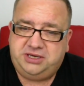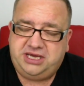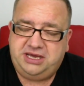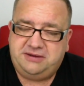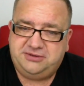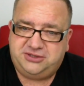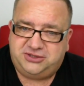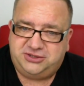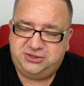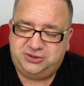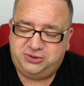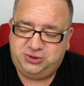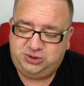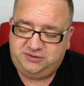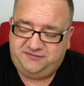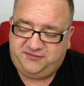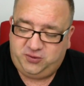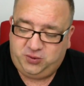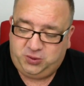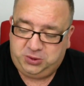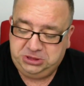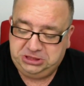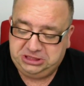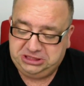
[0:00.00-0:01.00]
get turned over
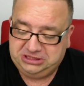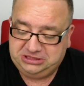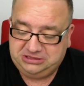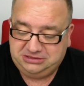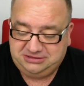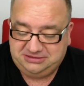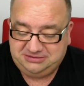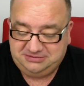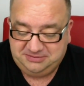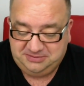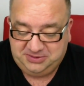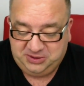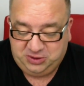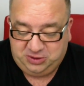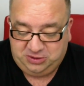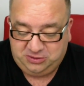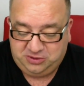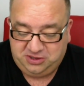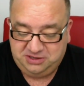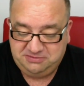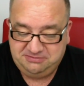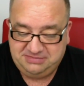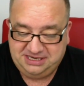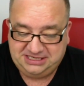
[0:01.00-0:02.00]
1-0 and be all
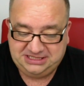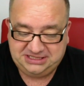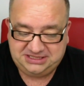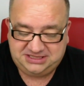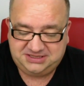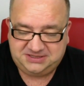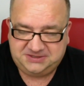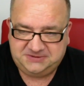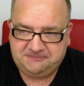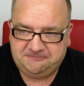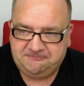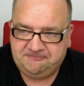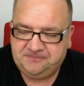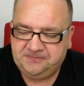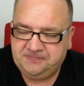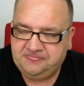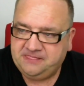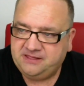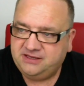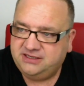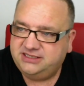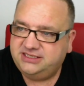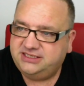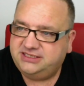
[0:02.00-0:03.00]
going mental?
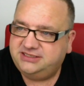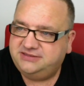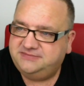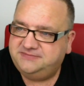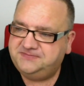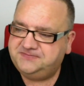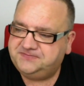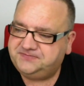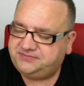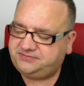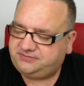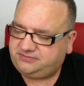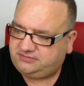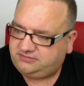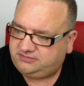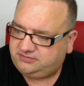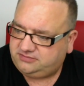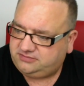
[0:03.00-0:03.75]
I'm